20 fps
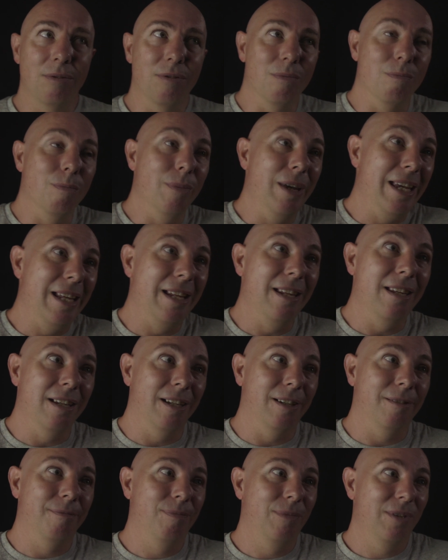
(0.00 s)
the
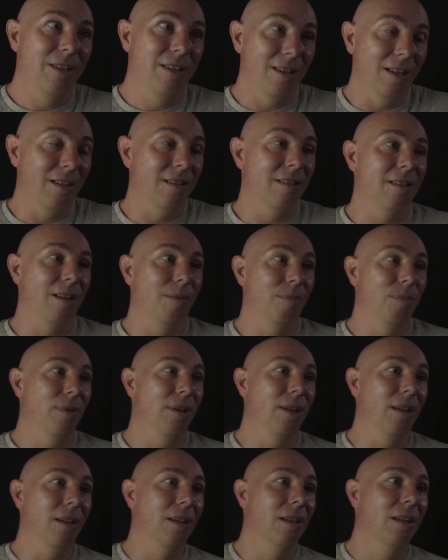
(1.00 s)
media says
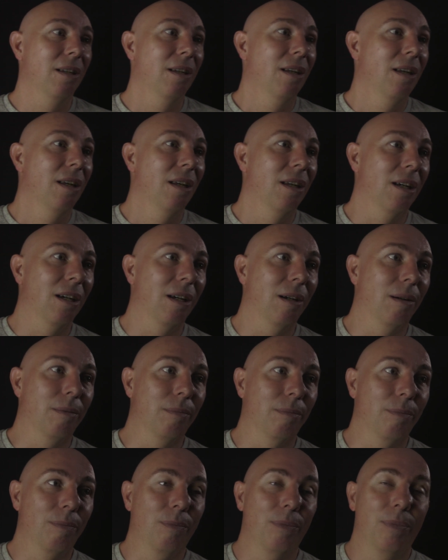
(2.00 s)
something,
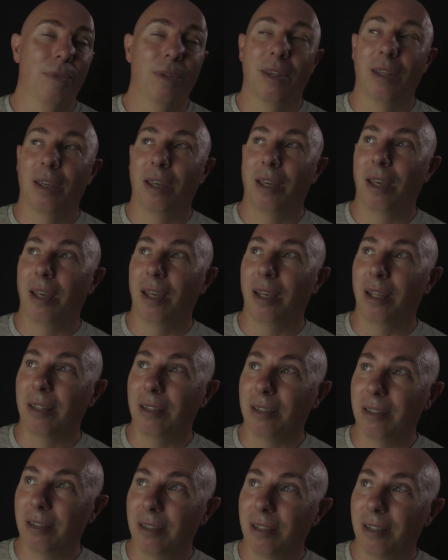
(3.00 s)

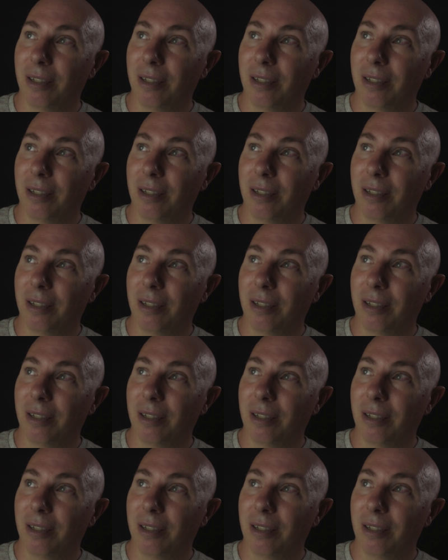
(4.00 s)
and